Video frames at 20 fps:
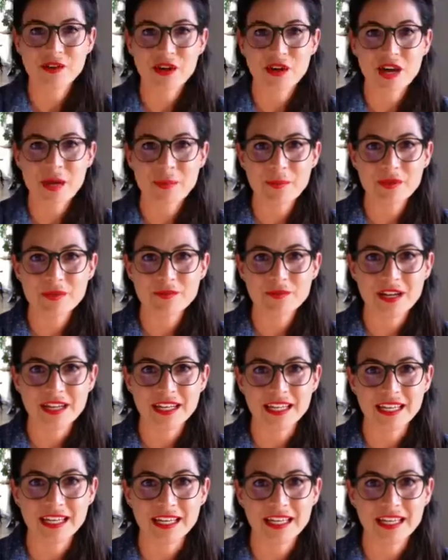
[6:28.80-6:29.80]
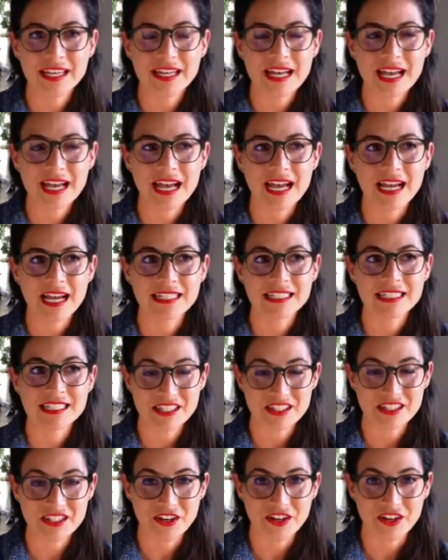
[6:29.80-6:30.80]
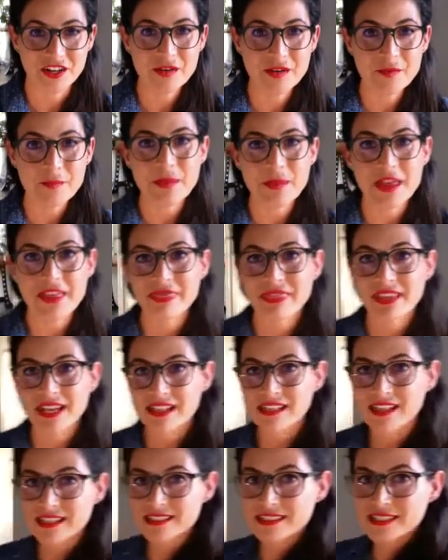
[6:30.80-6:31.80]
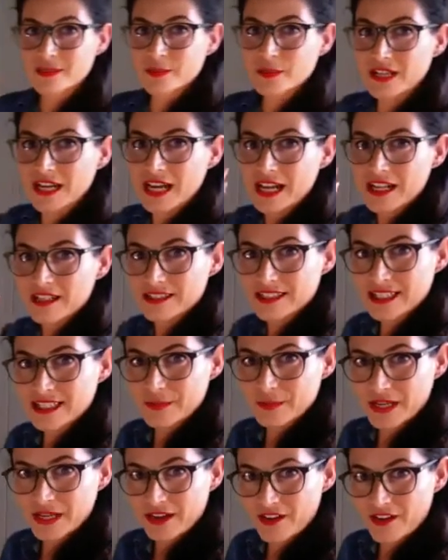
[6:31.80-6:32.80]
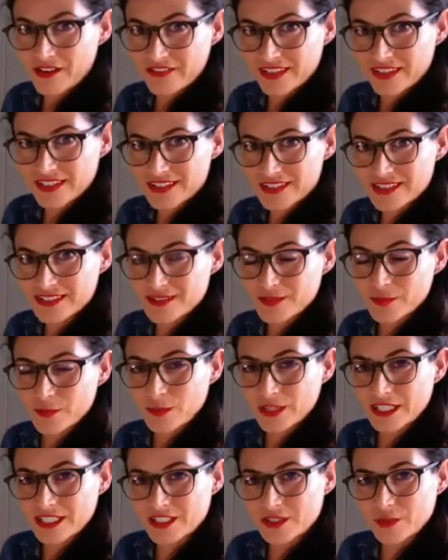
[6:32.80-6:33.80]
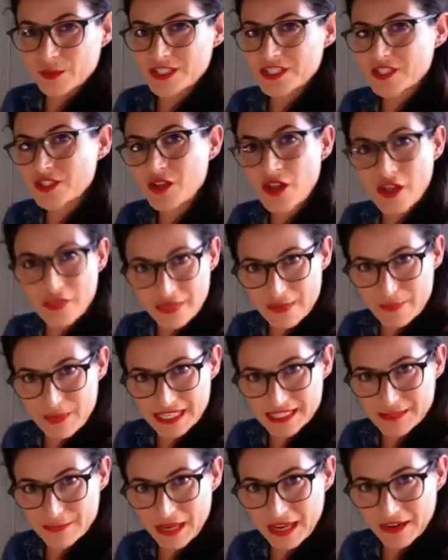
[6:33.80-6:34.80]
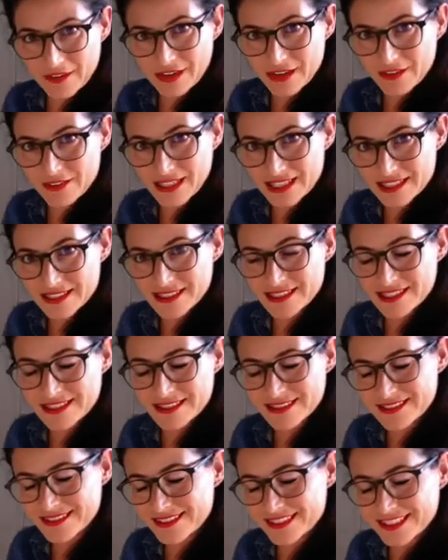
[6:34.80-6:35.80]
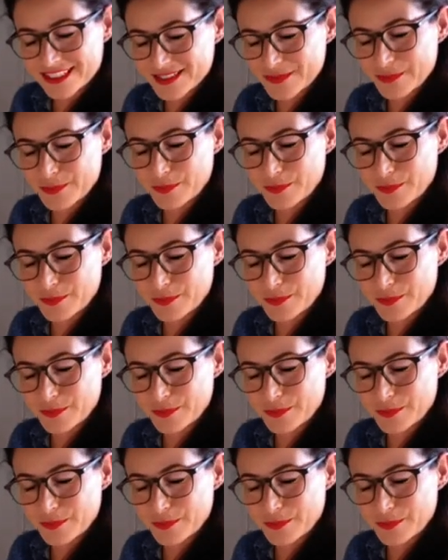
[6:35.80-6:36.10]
up and running to start meant that classes were held in my office, which was not the best background. Let's just